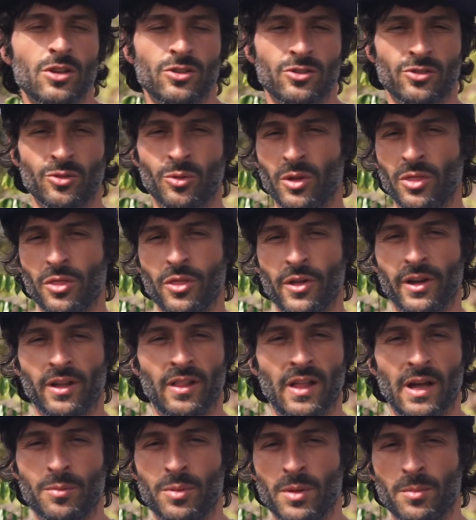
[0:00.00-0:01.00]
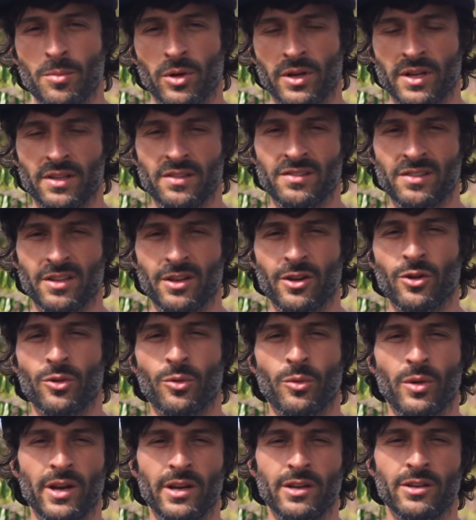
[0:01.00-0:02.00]
So one thing a lot of people consider
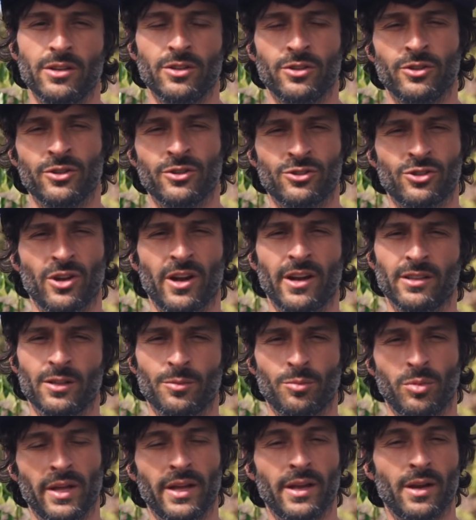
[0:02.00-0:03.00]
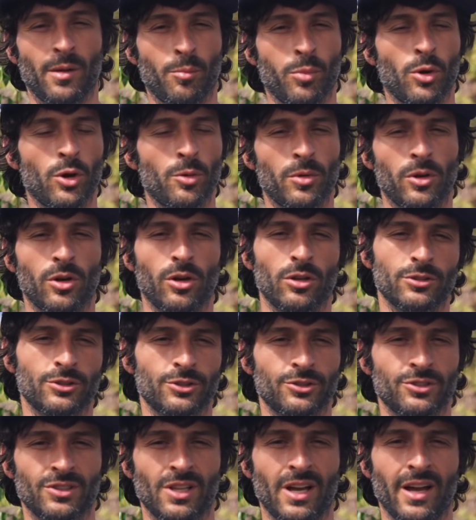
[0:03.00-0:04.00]
when you're trying to plant in a
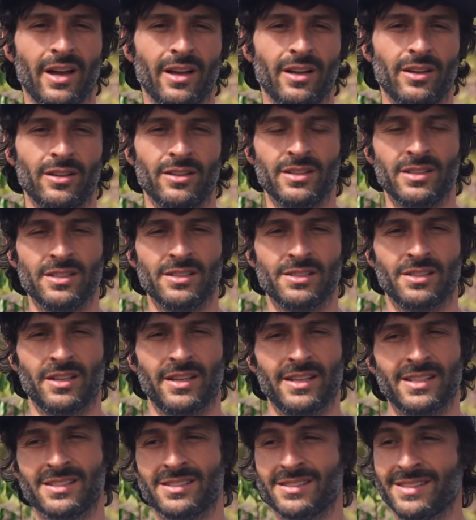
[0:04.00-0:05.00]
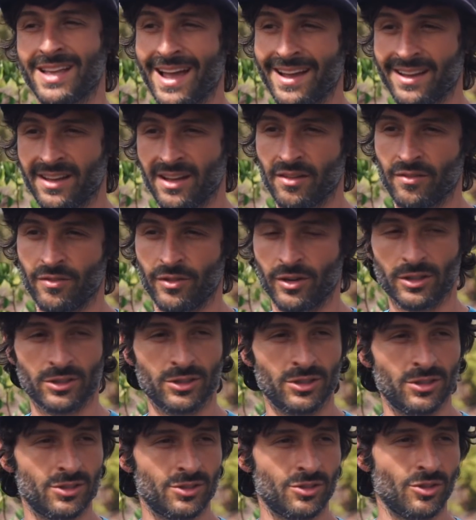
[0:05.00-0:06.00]
permaculture style is like stacking
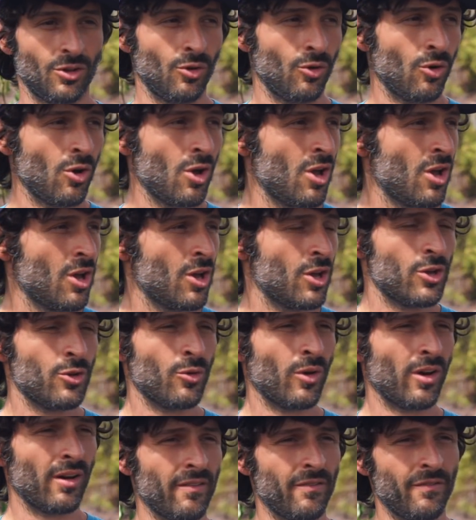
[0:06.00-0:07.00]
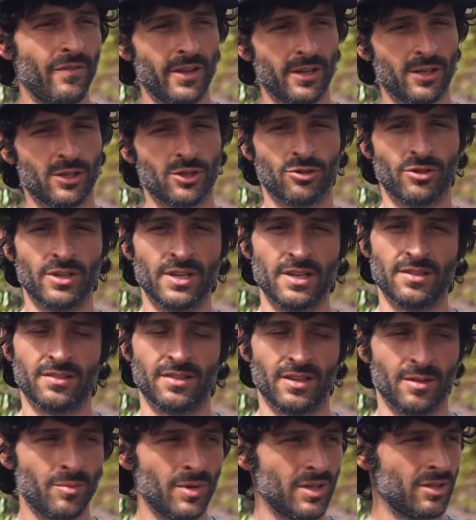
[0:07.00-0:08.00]
functions. So you fit trees
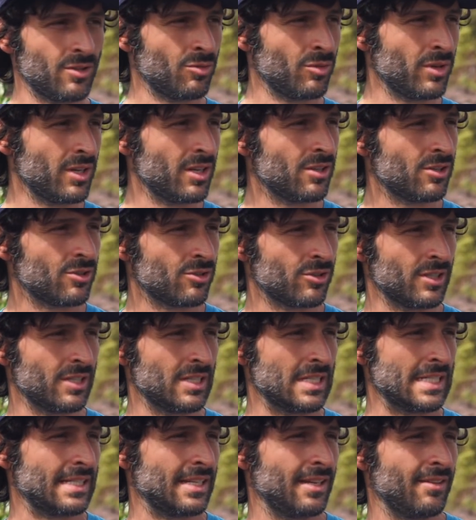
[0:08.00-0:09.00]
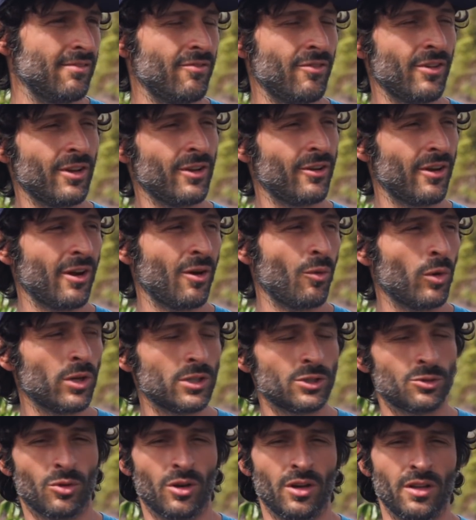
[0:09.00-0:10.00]
in between trees and figure out
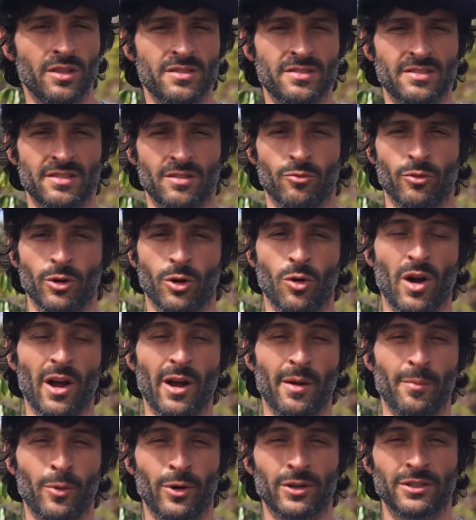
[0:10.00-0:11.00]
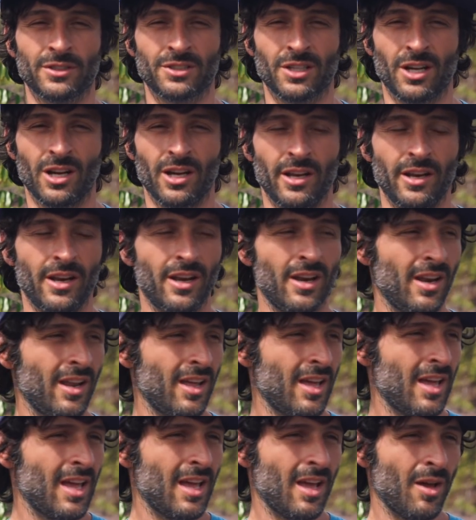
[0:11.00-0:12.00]
which ones require more sun
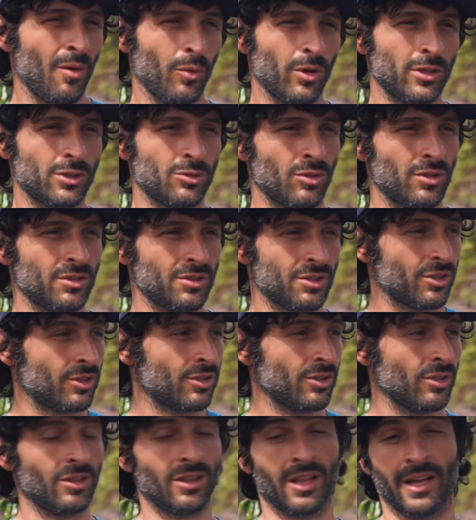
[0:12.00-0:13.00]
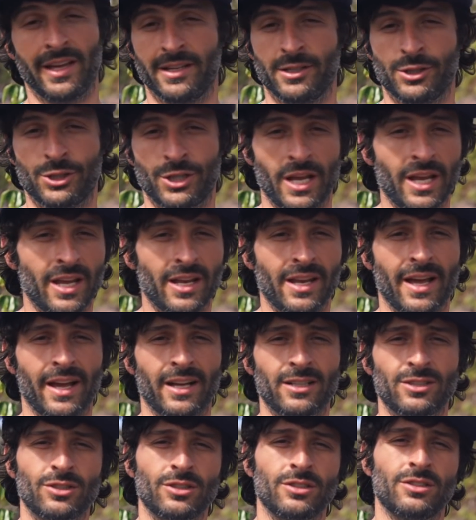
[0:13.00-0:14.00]
and which ones like shade
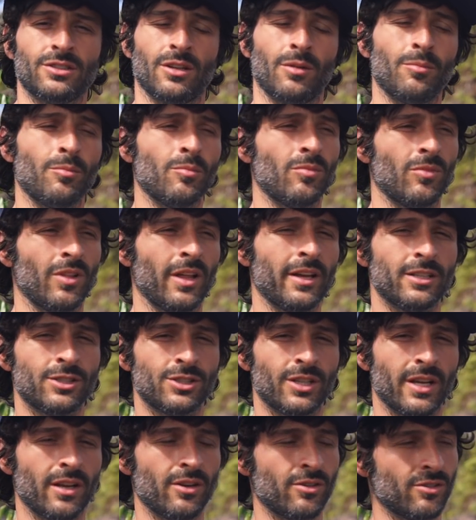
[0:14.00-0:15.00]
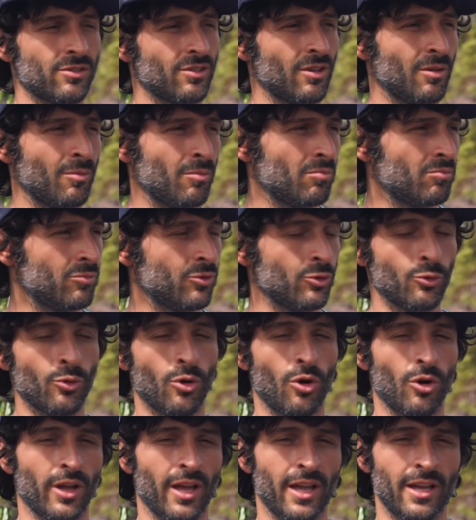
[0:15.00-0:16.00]
actually. Some like shade or some do
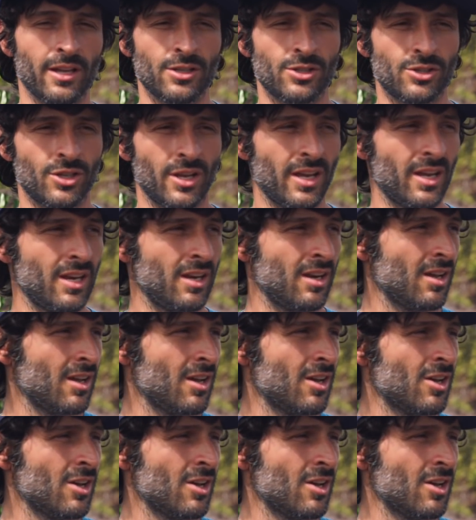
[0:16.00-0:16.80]
okay in shade.